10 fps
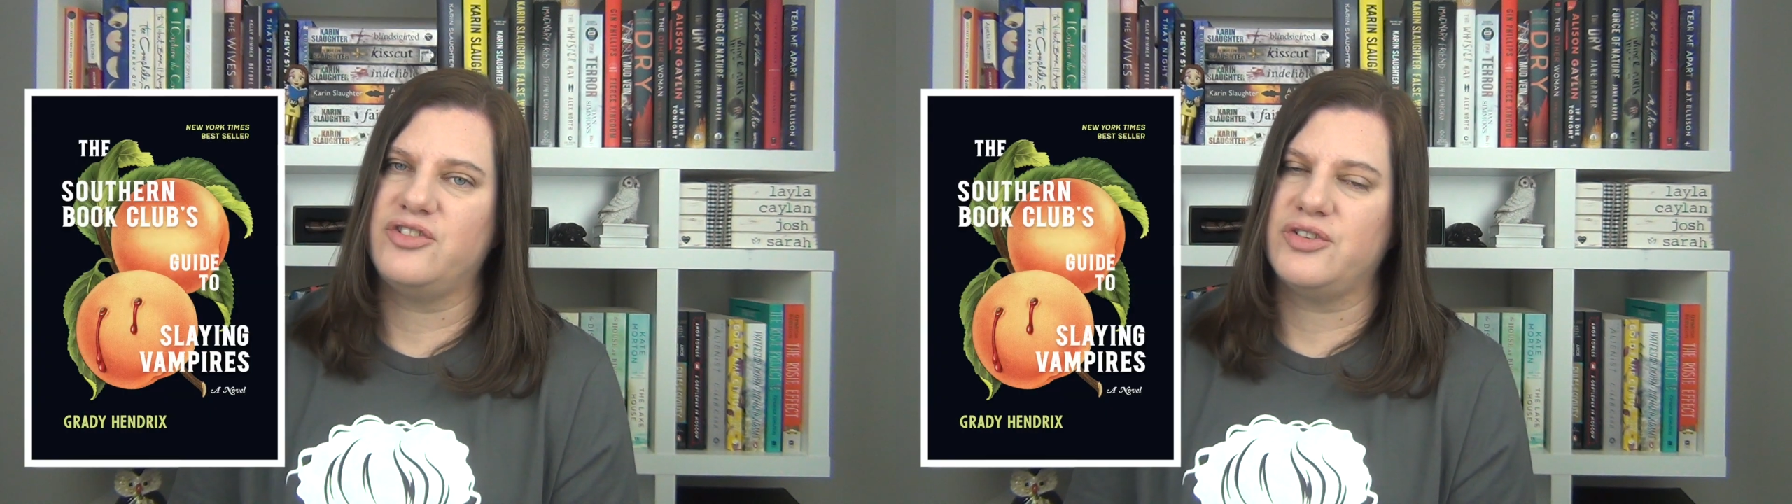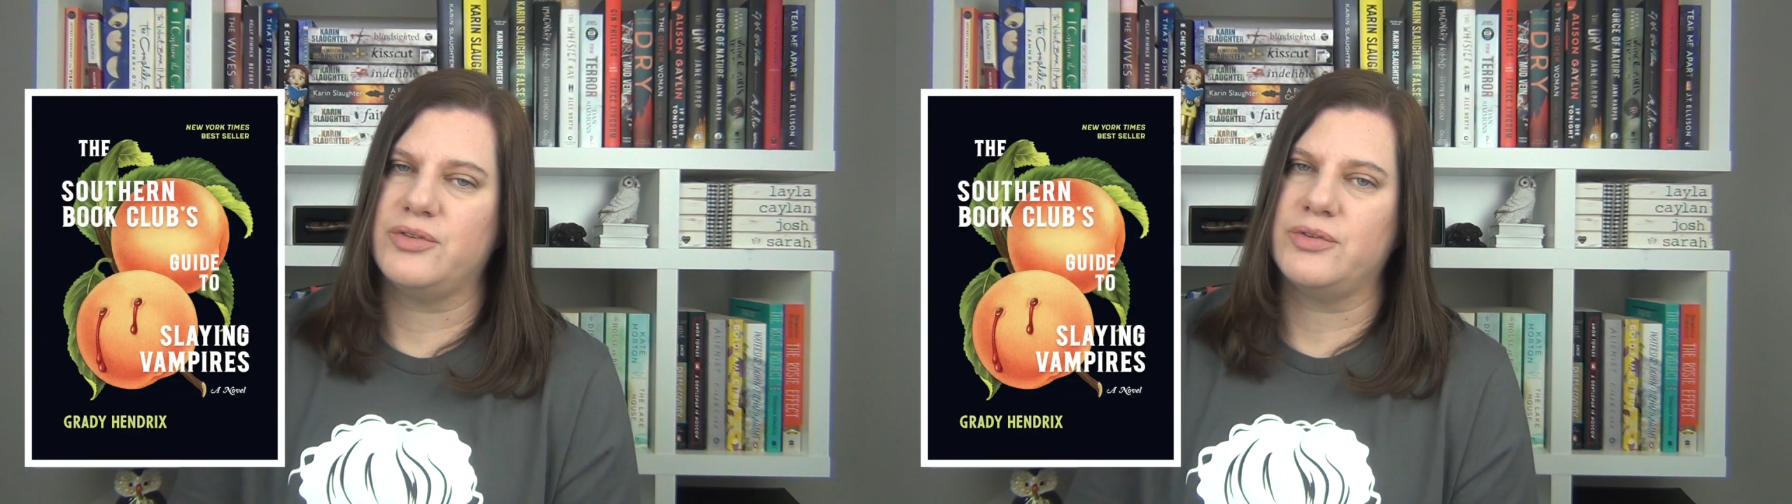
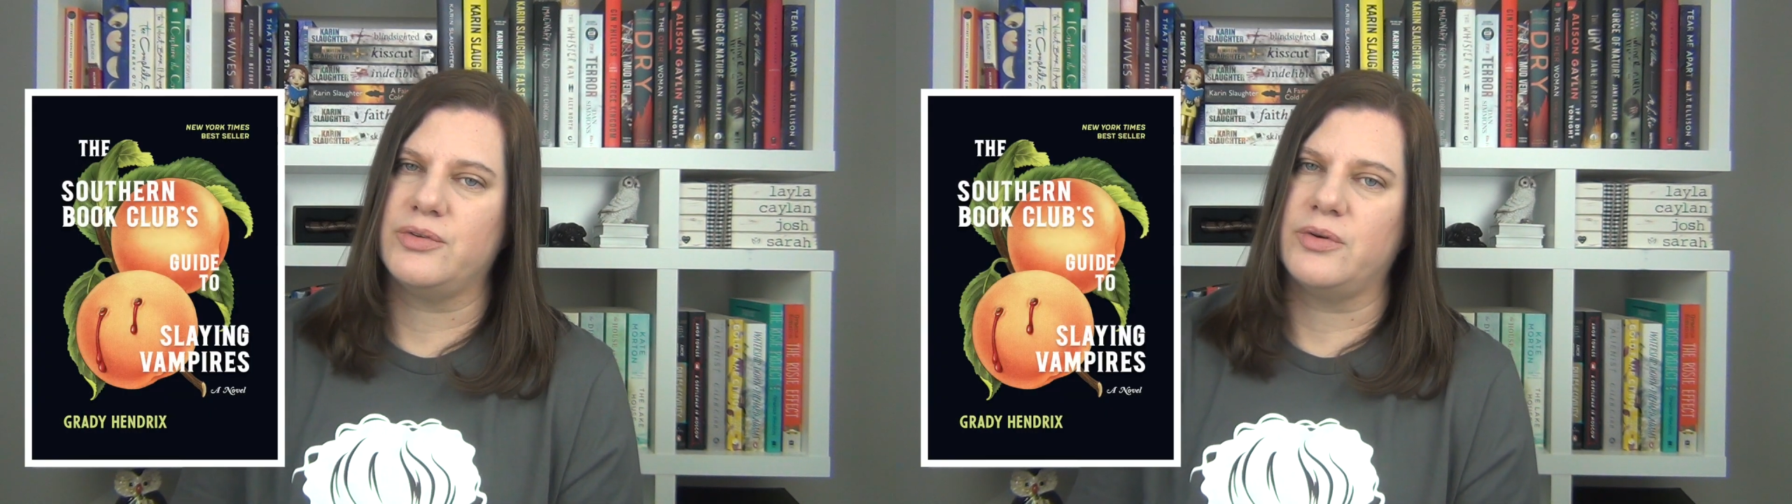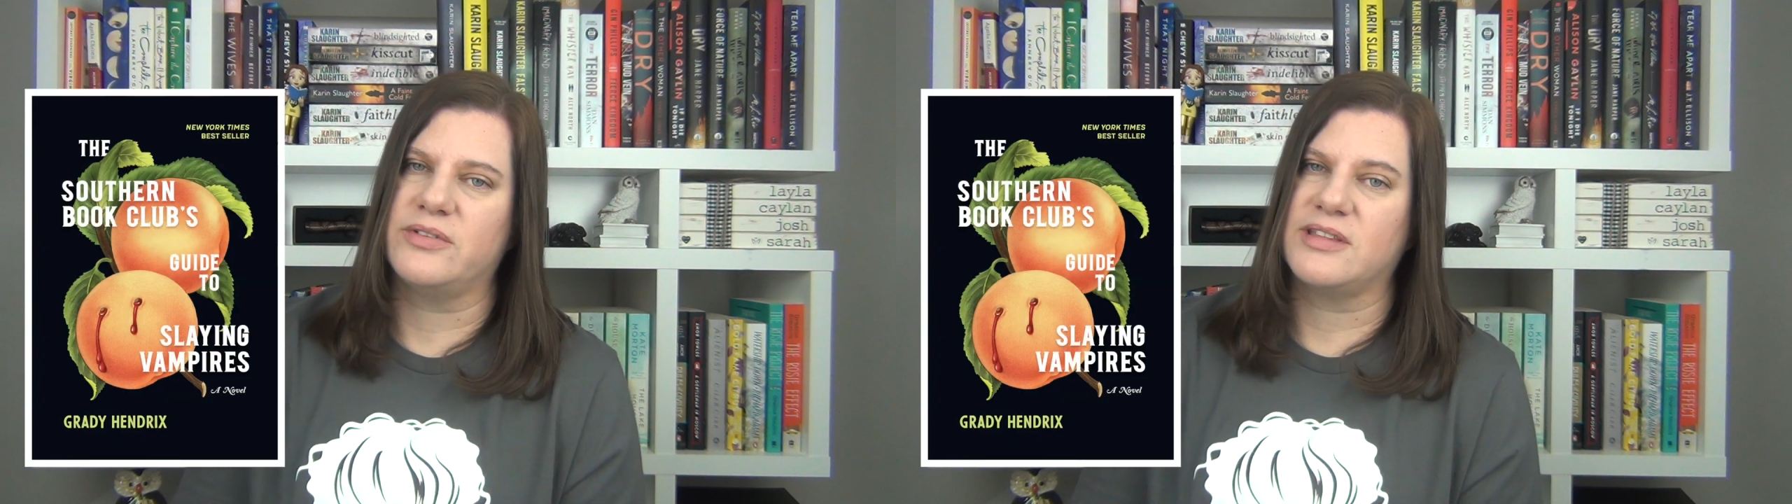
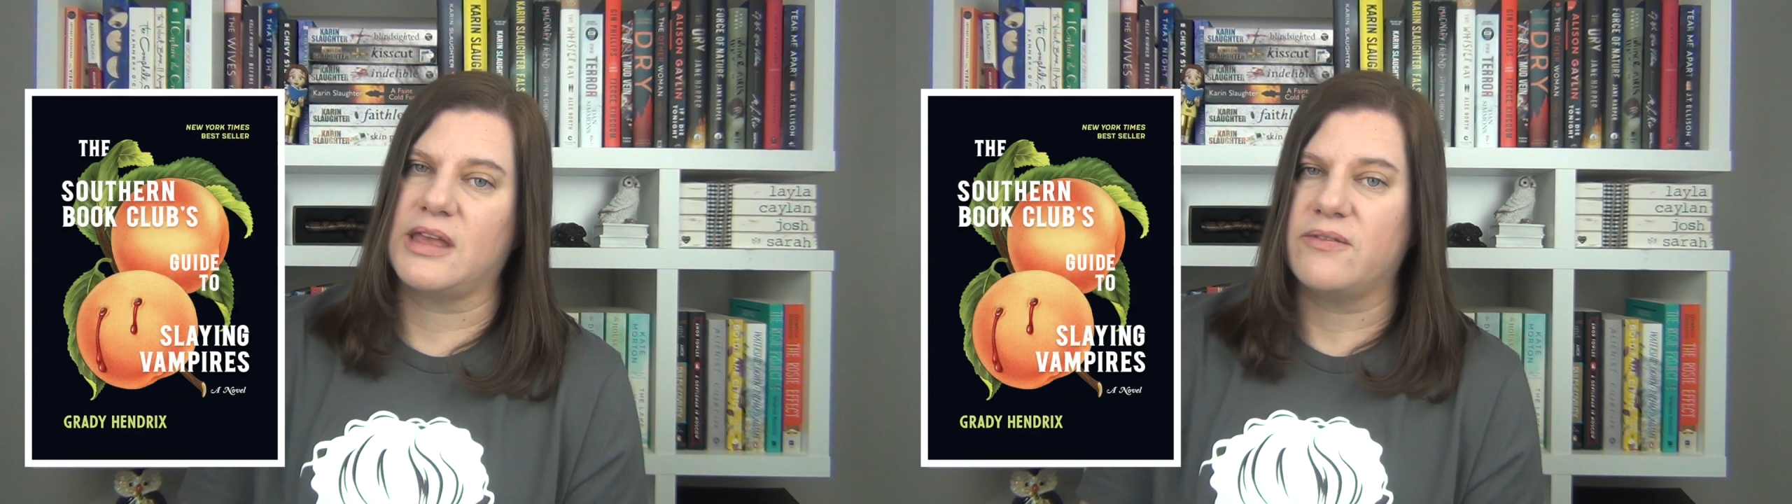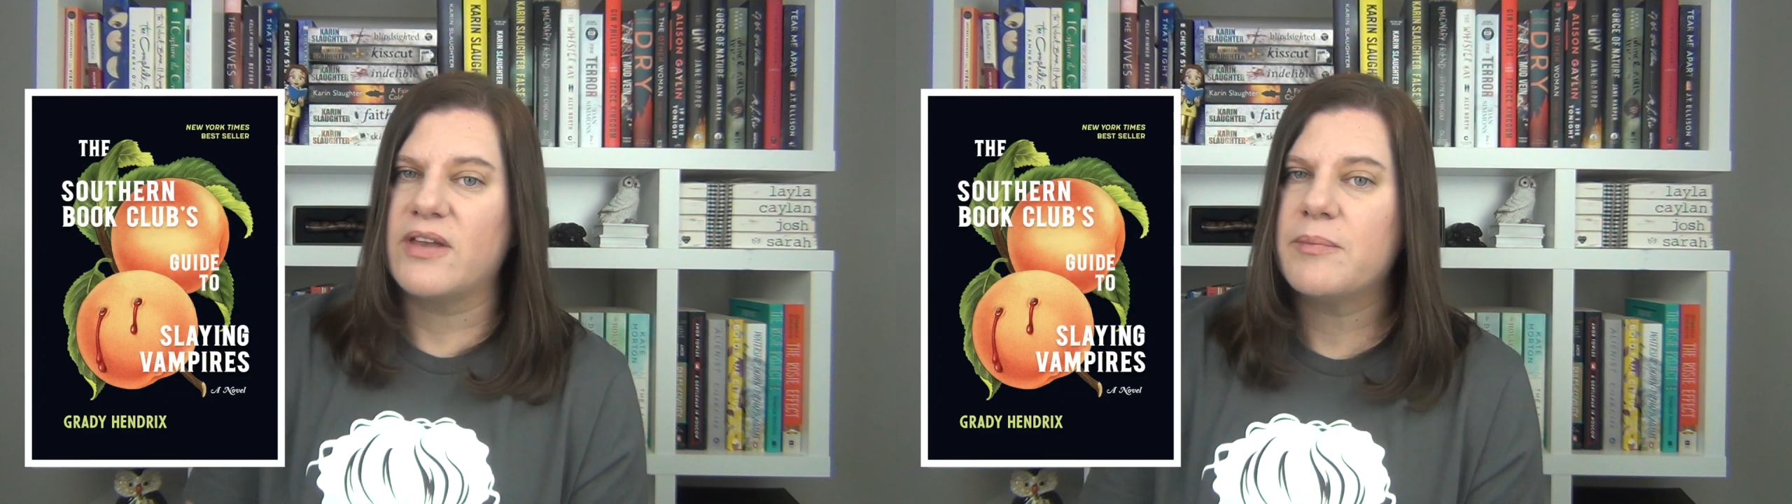to
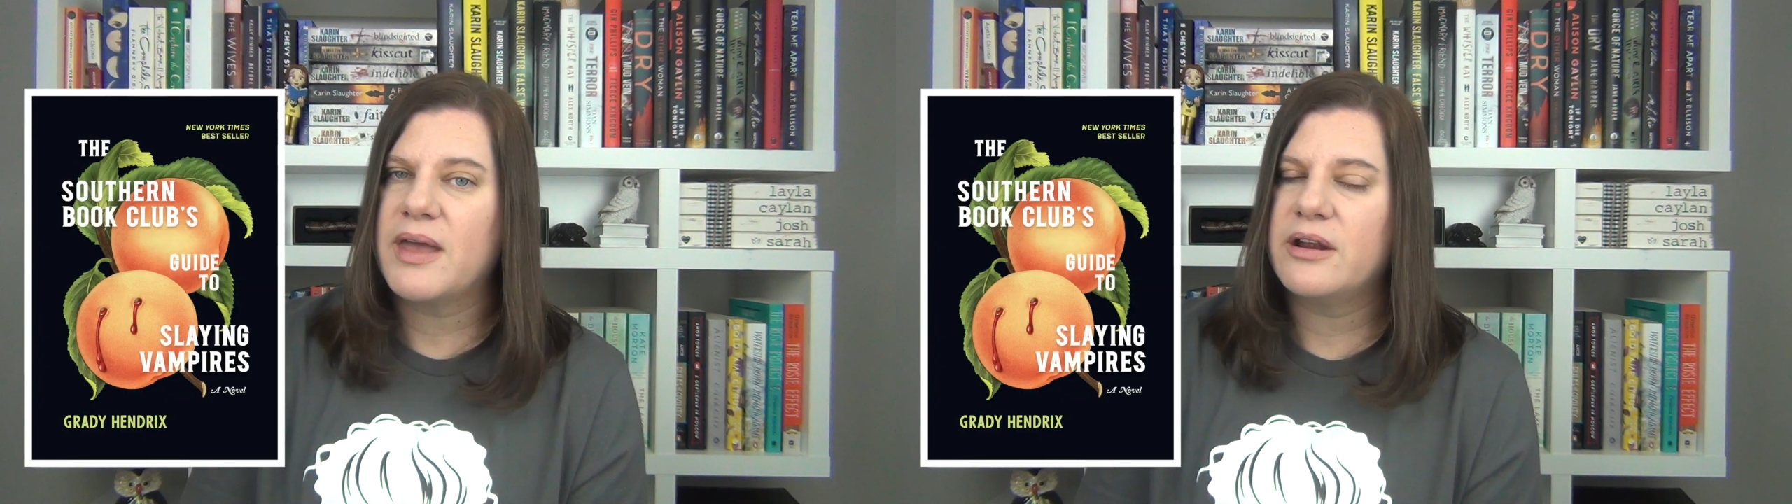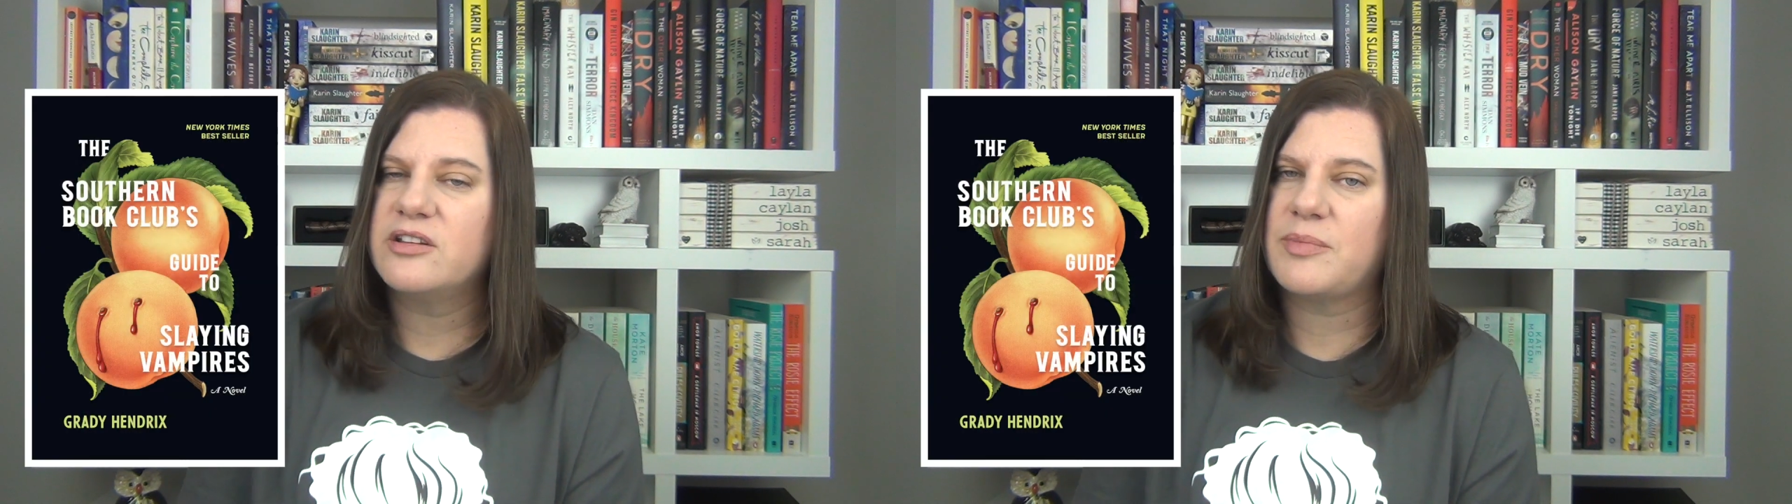Slaying
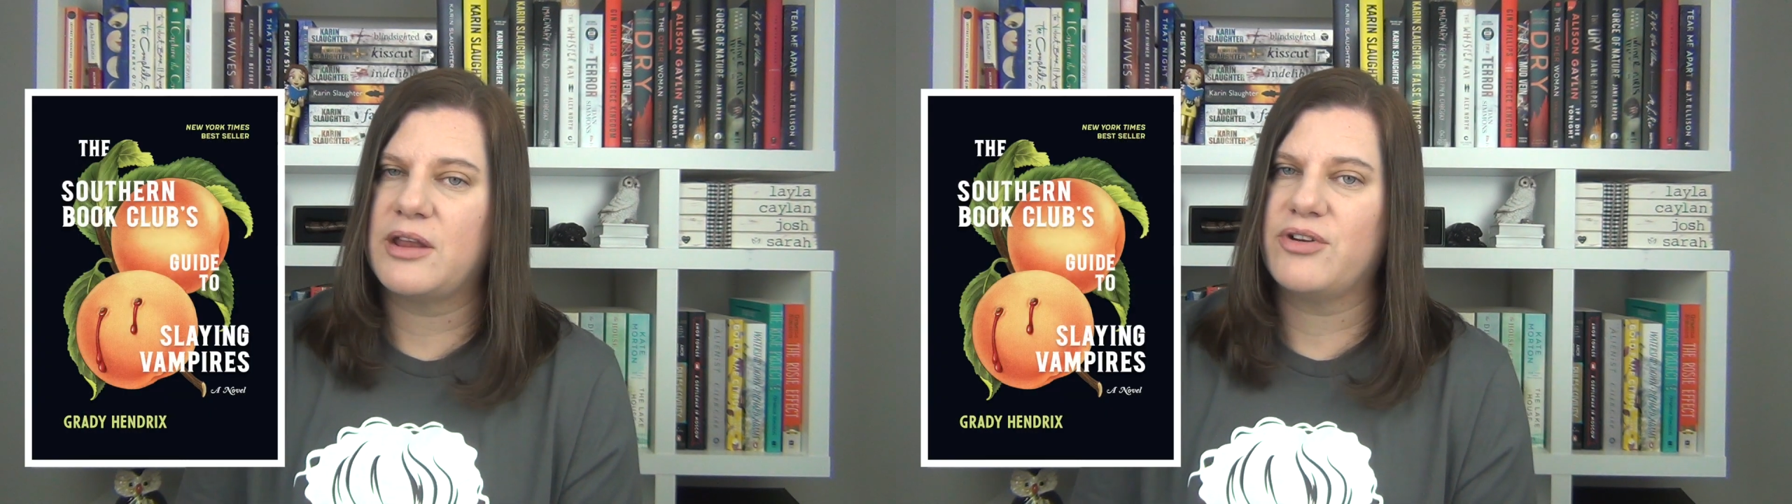Vampires by